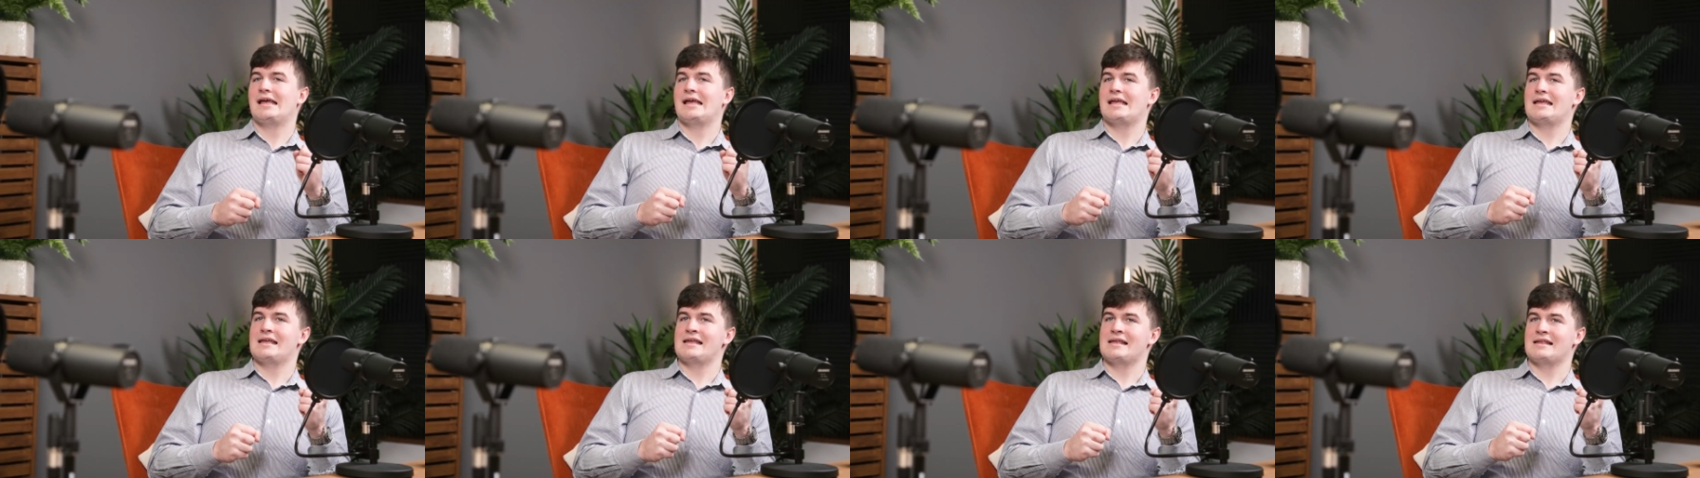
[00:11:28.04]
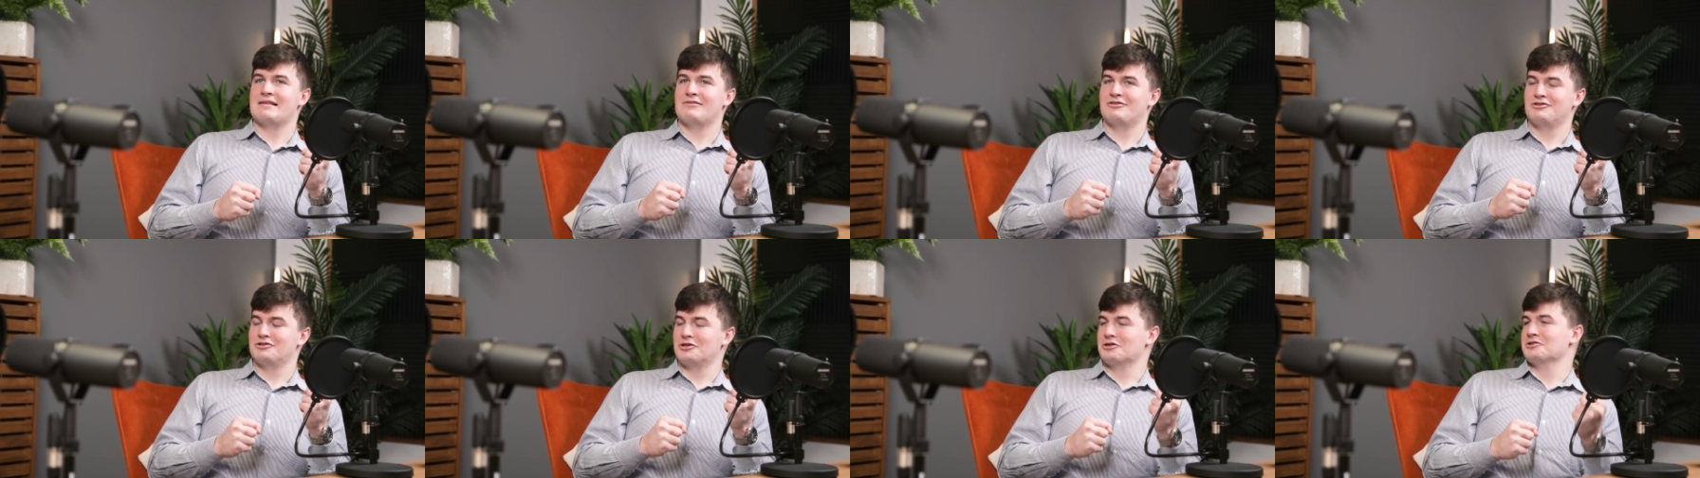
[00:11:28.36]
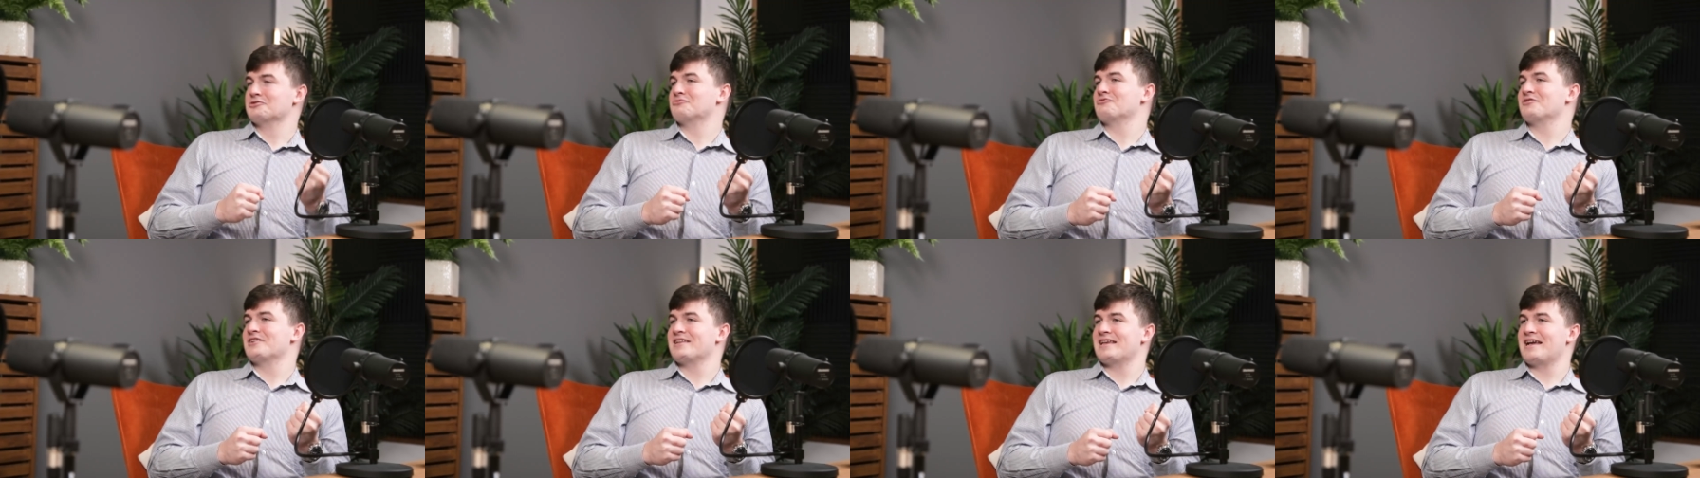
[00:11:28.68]
it
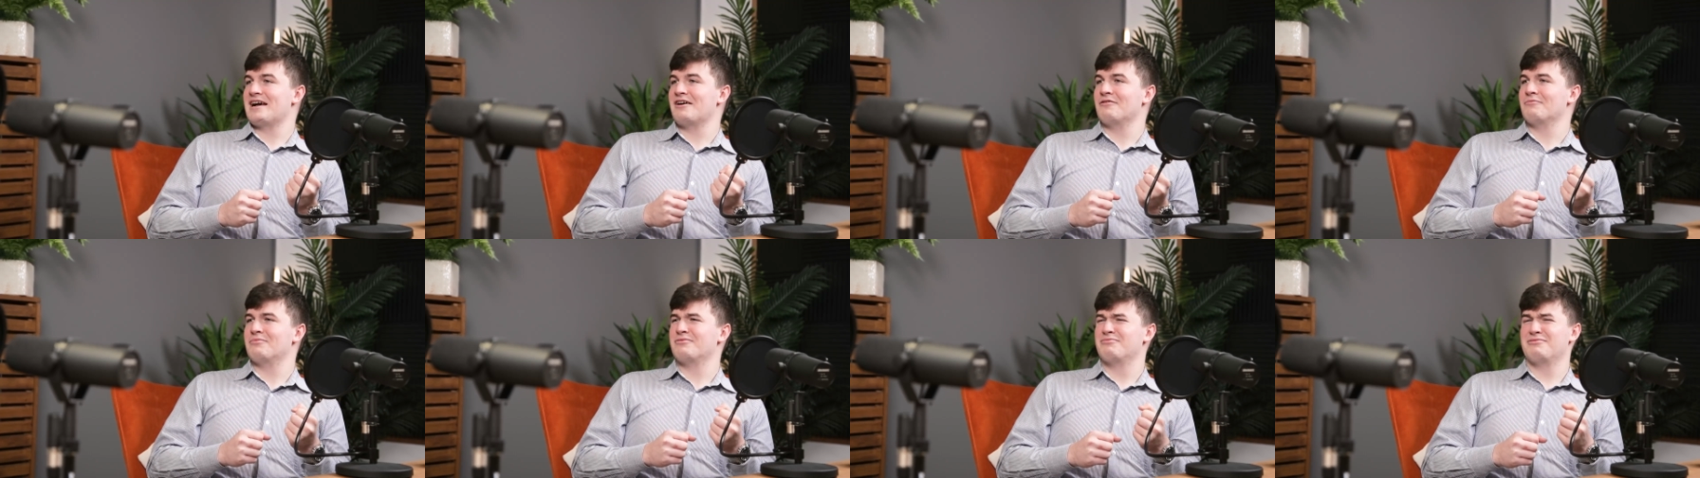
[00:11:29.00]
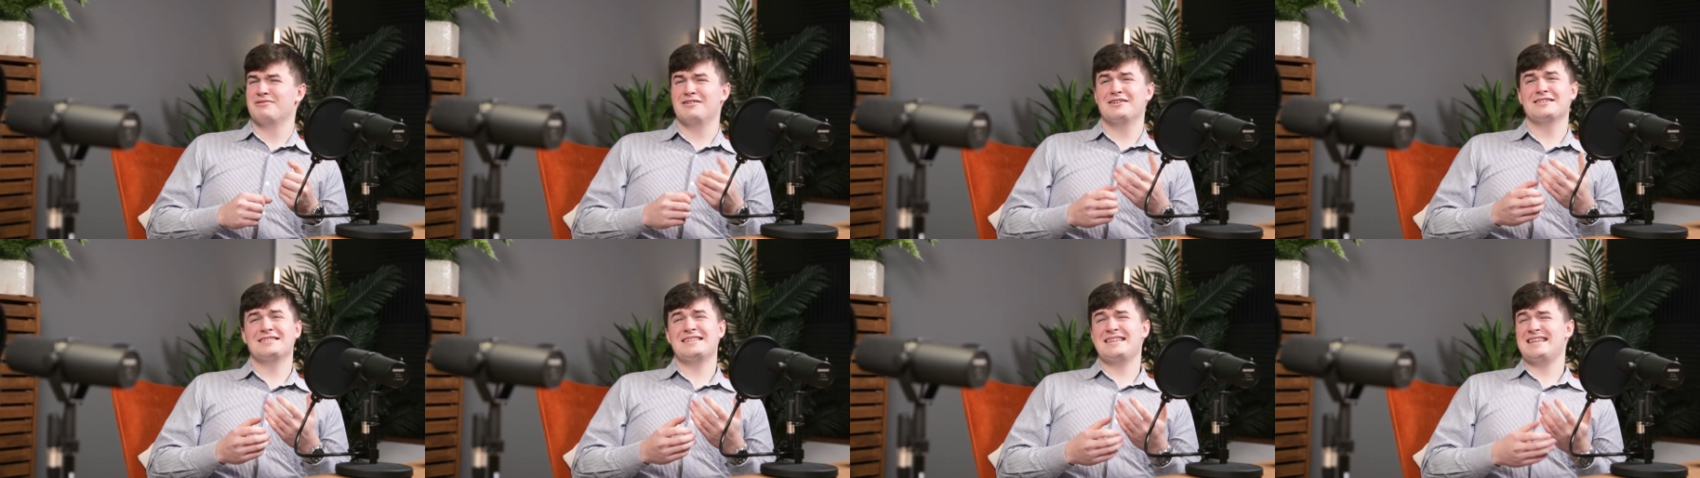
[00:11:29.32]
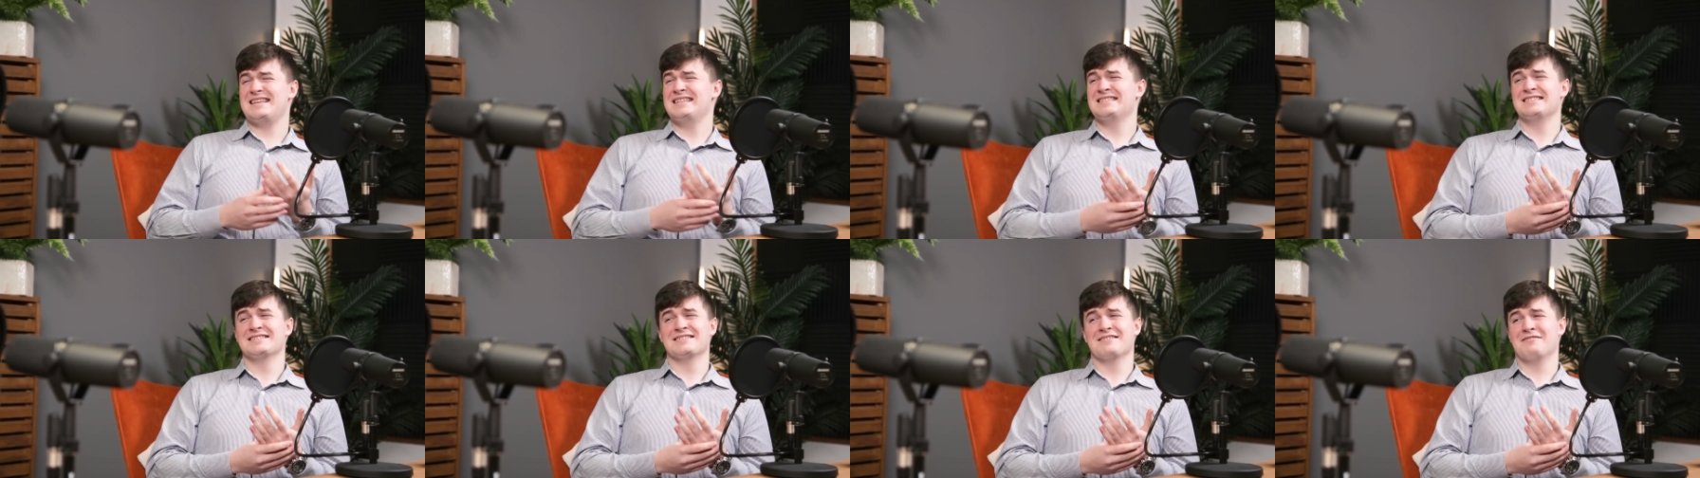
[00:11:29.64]
does really help, because it
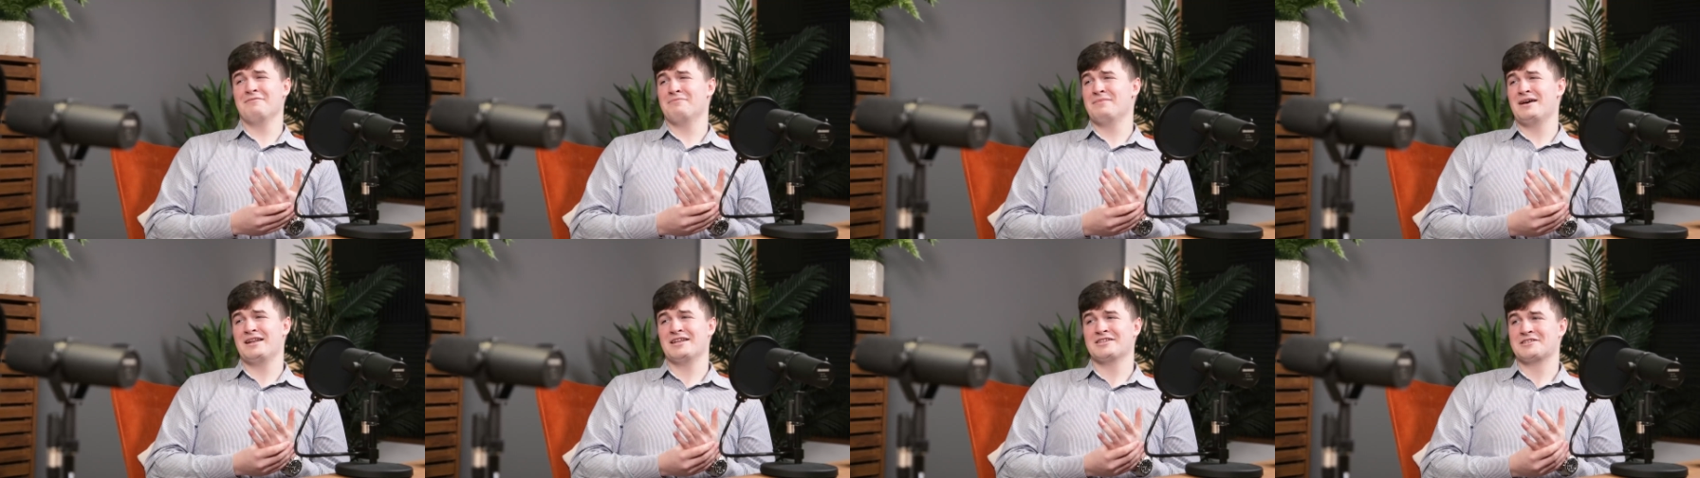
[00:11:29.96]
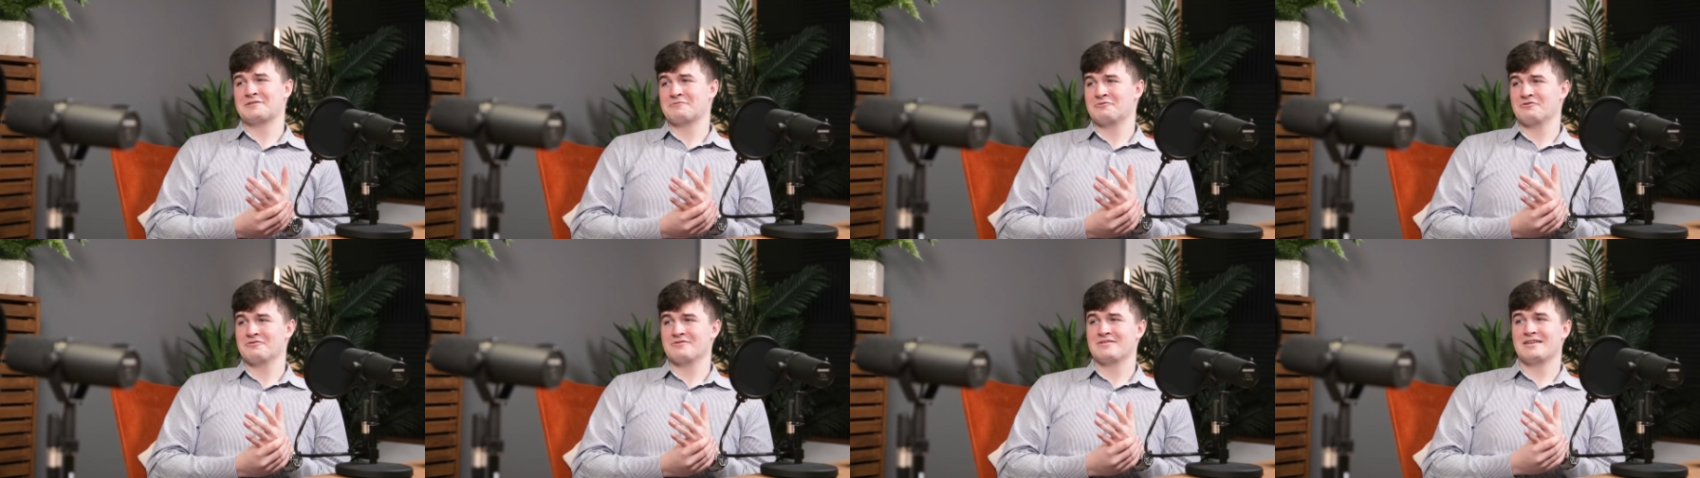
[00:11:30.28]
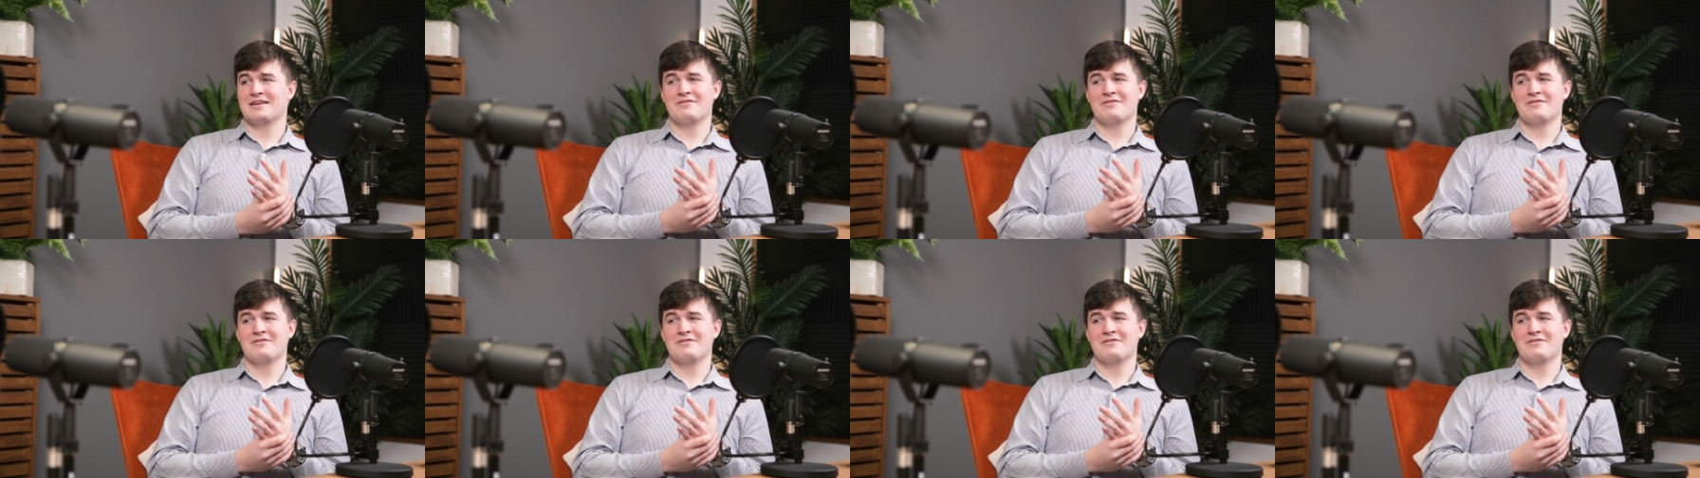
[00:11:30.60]
isn't unmanageable.